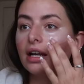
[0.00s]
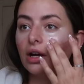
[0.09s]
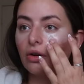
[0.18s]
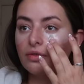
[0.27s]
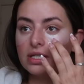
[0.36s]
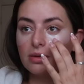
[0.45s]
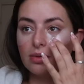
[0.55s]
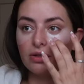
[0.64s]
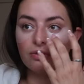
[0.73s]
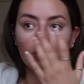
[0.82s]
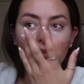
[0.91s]
like obviously
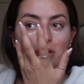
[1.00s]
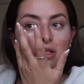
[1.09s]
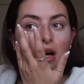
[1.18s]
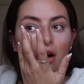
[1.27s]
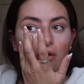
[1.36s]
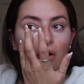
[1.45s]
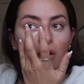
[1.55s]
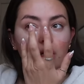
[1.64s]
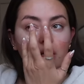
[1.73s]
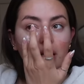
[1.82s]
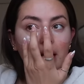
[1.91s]
when you've got mascara
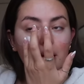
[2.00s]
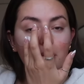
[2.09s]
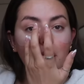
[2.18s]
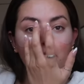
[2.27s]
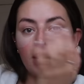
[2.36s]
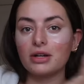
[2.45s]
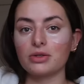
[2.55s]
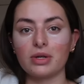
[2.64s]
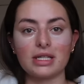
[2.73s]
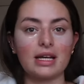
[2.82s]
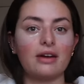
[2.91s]
on and like in my brows I
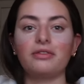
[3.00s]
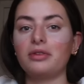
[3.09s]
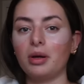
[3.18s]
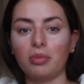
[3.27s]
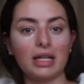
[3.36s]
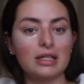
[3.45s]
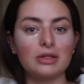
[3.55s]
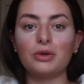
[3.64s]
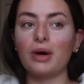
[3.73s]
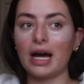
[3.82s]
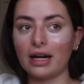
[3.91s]
always have a
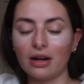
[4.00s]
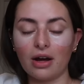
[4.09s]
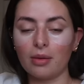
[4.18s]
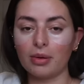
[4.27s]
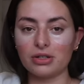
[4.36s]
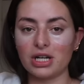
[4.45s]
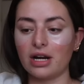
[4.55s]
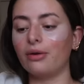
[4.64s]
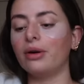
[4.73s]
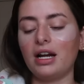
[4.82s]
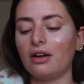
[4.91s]
pencil and an eyebrow
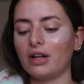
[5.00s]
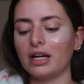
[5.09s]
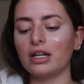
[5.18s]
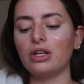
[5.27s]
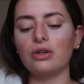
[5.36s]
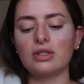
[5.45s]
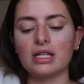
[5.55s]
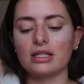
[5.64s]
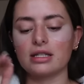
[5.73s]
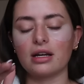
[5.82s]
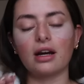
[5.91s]
gel I love that I can use
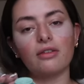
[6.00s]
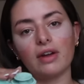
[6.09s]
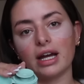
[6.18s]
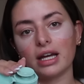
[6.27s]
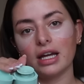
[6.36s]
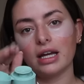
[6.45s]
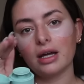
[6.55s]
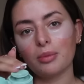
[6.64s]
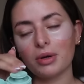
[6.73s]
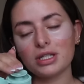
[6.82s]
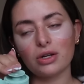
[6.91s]
this to kind of like
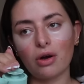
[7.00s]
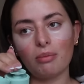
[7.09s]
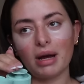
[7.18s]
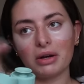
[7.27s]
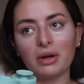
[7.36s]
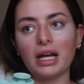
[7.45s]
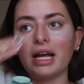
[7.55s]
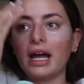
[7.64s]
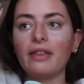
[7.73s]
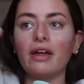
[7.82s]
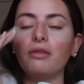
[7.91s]
press a cotton pad on here
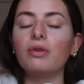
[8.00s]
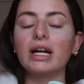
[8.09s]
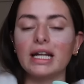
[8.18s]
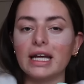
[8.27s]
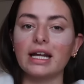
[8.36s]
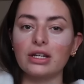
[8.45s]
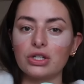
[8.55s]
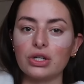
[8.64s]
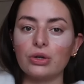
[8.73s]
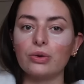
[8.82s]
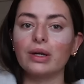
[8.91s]
and then really get
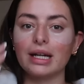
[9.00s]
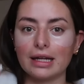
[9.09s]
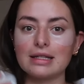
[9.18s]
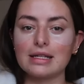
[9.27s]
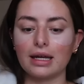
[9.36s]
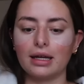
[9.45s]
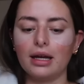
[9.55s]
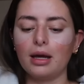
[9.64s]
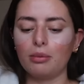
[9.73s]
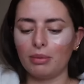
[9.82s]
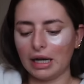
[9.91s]
into cleansing
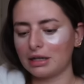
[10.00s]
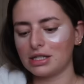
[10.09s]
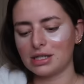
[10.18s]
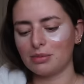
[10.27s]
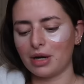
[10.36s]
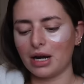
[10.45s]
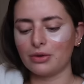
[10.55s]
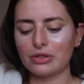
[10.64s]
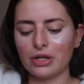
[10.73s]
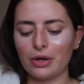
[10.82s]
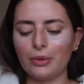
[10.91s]
my lashes and
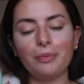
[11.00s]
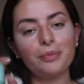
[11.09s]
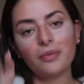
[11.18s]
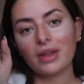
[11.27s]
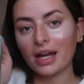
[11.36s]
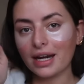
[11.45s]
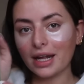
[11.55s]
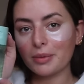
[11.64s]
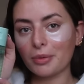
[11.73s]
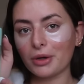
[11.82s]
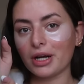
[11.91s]
brows so
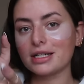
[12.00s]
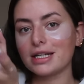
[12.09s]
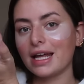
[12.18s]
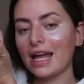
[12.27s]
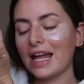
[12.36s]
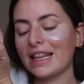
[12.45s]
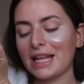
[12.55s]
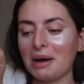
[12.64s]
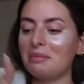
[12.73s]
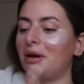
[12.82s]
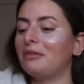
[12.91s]
another product that I'm